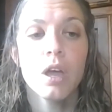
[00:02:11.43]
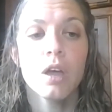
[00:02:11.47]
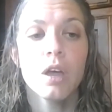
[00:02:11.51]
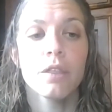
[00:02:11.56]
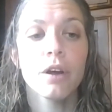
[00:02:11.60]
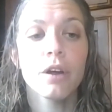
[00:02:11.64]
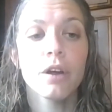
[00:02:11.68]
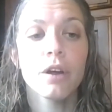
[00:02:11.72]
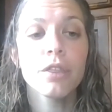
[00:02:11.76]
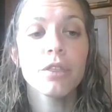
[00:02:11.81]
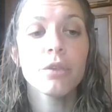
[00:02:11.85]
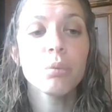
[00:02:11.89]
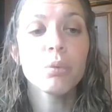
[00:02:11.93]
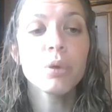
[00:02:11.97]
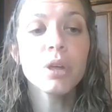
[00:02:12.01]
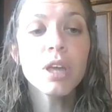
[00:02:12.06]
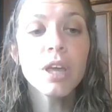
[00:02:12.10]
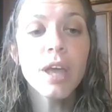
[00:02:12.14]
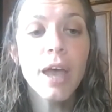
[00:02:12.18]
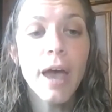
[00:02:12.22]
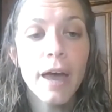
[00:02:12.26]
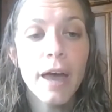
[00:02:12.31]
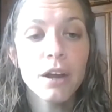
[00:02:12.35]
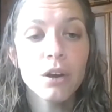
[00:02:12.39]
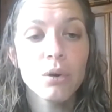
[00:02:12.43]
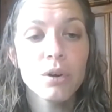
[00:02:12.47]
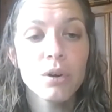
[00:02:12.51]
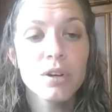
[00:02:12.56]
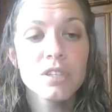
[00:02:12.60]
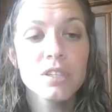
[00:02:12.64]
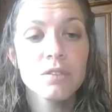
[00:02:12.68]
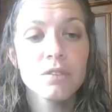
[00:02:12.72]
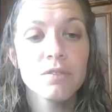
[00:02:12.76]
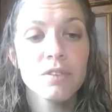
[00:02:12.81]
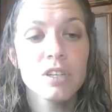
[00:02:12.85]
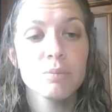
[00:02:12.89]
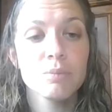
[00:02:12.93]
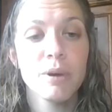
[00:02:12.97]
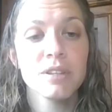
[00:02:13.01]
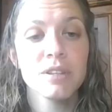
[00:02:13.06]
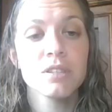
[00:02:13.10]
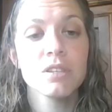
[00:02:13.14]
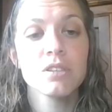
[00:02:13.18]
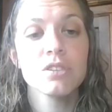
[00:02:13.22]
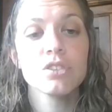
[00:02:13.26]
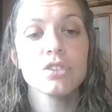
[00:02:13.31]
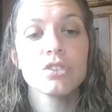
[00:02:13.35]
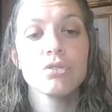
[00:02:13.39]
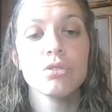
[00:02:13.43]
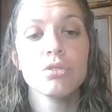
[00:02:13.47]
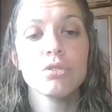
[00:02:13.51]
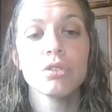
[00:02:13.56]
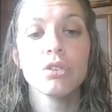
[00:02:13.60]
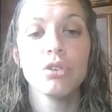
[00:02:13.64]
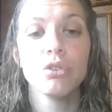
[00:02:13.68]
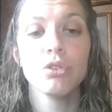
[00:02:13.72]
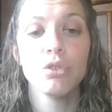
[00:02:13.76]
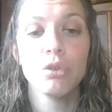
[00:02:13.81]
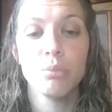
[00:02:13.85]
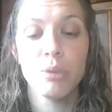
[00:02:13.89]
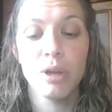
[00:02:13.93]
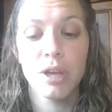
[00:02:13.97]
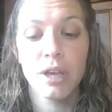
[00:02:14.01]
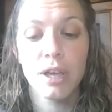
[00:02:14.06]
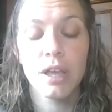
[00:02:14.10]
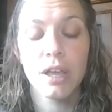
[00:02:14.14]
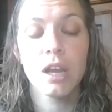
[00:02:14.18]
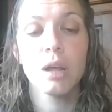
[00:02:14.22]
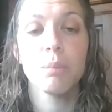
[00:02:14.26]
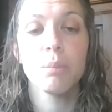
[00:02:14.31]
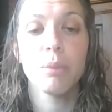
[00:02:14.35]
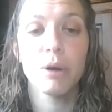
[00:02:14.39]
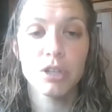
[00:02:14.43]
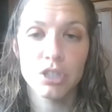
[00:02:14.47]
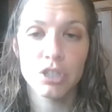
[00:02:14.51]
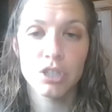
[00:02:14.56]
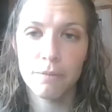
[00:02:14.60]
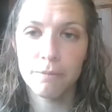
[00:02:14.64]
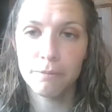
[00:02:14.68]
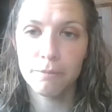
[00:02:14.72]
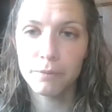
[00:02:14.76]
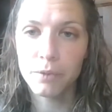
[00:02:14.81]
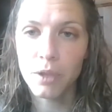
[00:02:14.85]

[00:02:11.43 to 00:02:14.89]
There are three categories of expenses to include when making a budget: